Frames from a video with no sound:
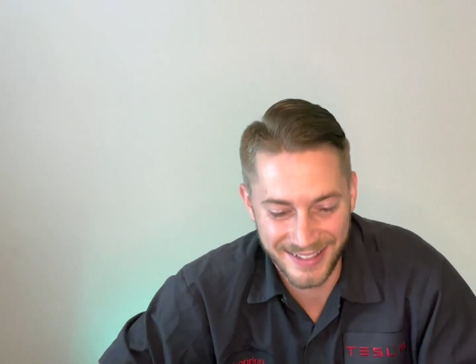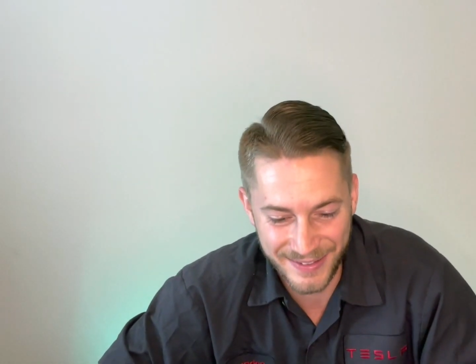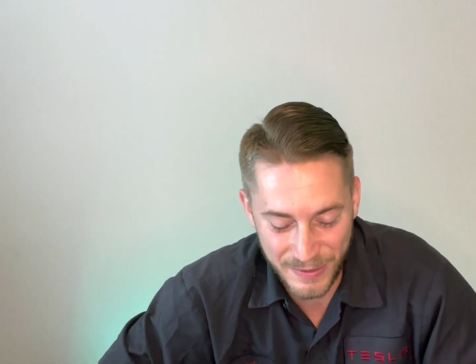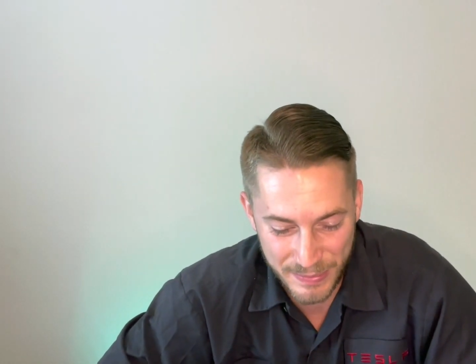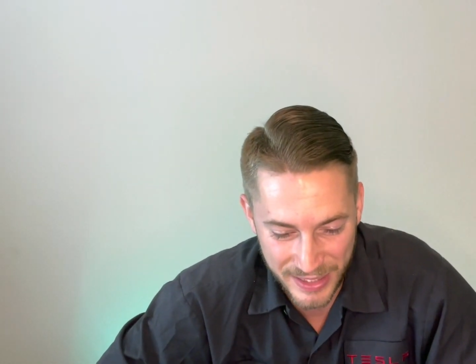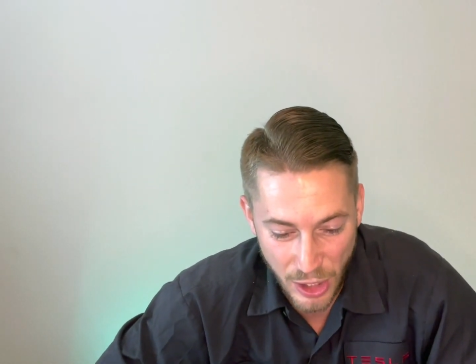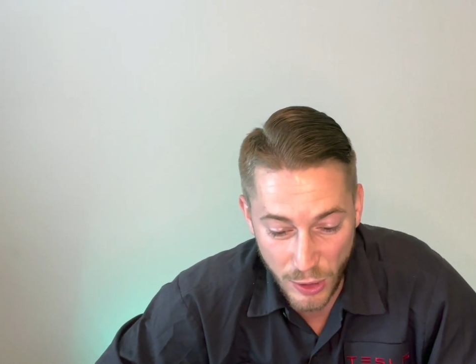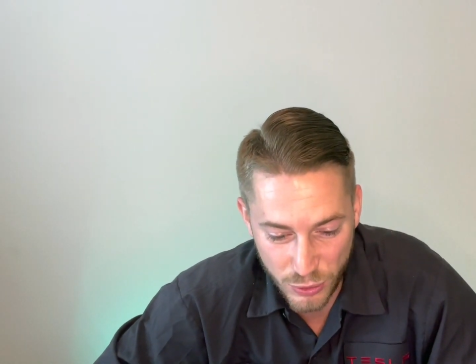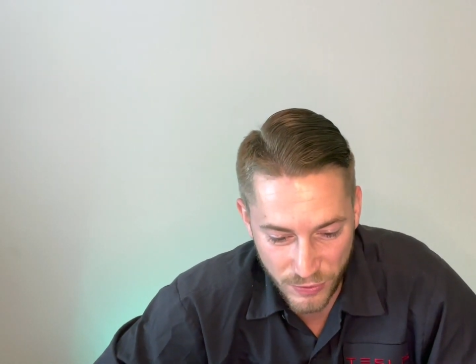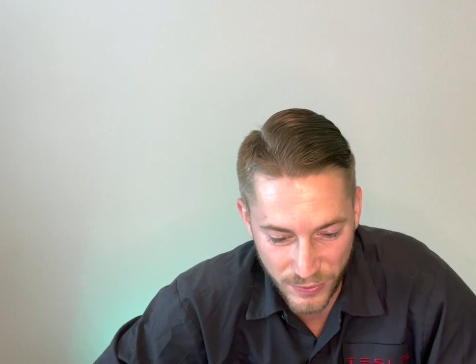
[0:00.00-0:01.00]
a little bit
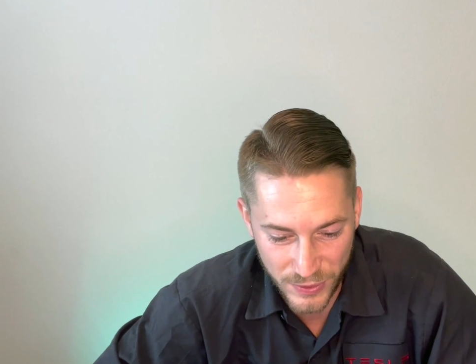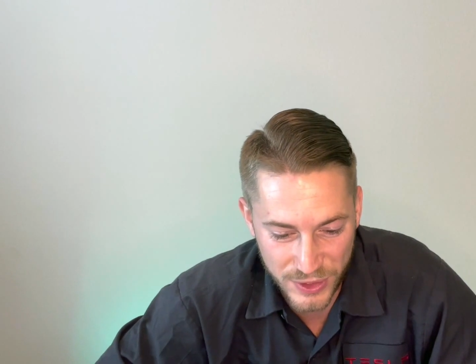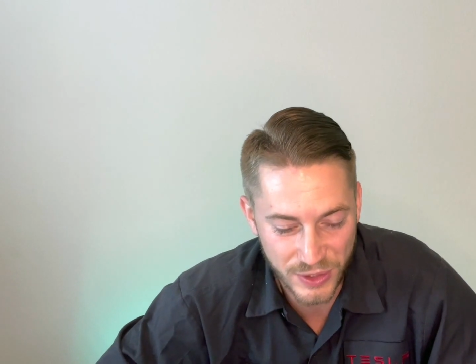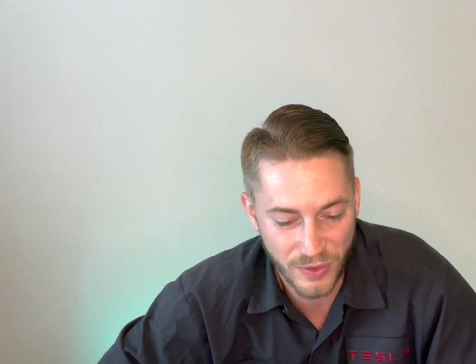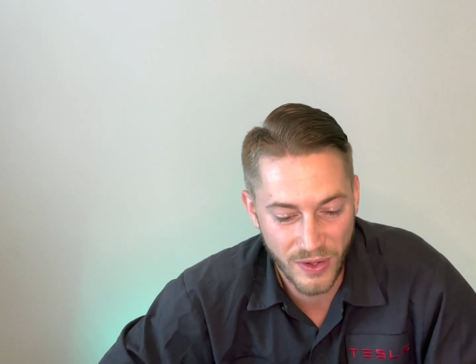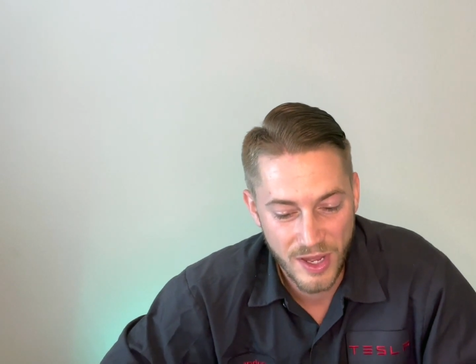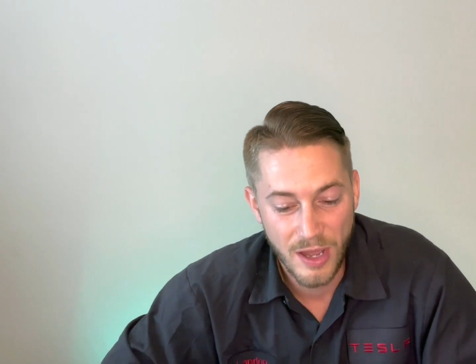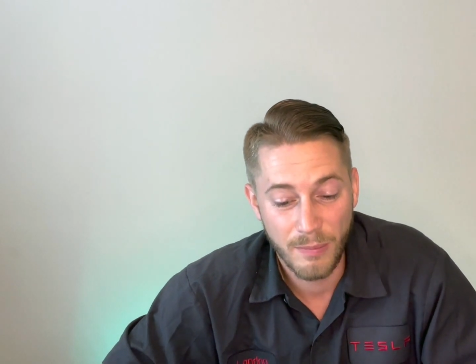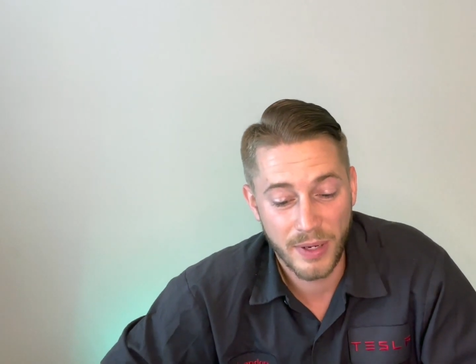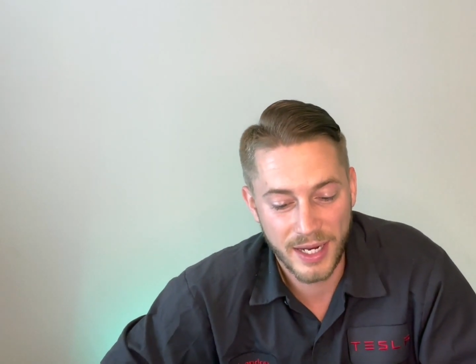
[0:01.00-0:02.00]
controversial.
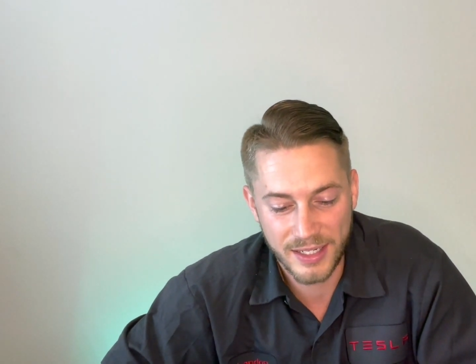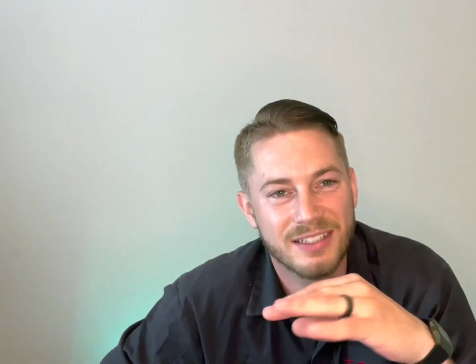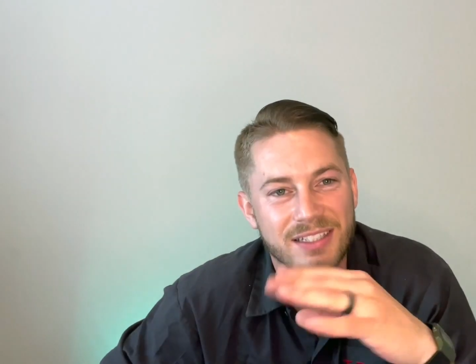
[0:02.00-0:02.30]
But